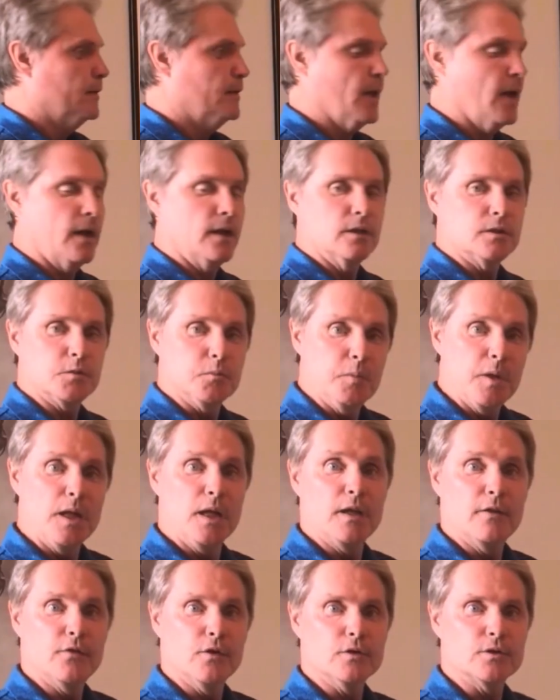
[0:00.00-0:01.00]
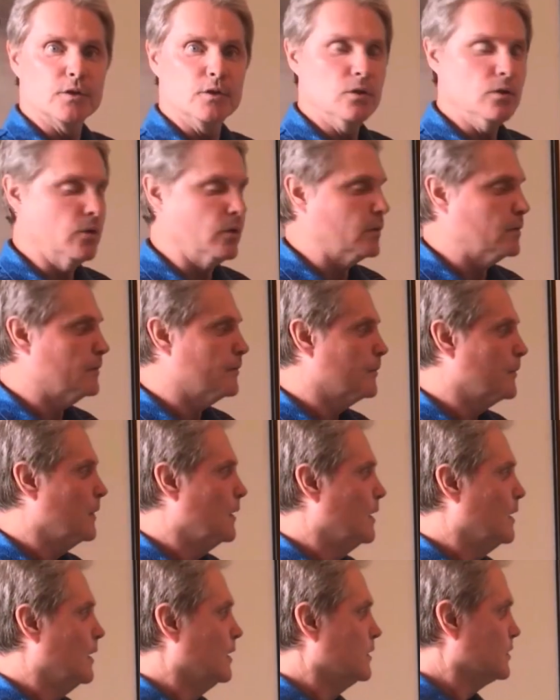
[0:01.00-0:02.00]
that is meaningful to you.
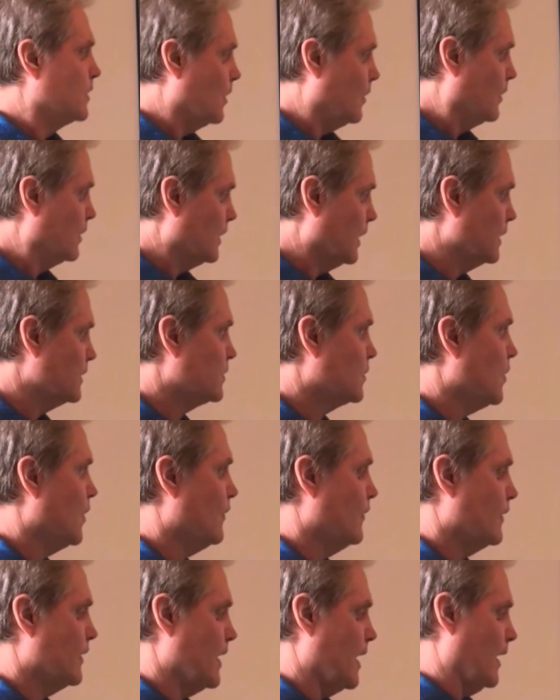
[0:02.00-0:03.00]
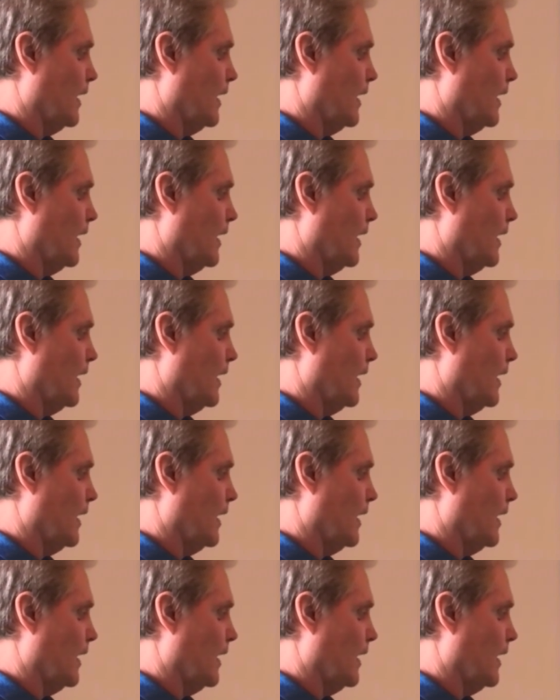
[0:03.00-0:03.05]
So let's go over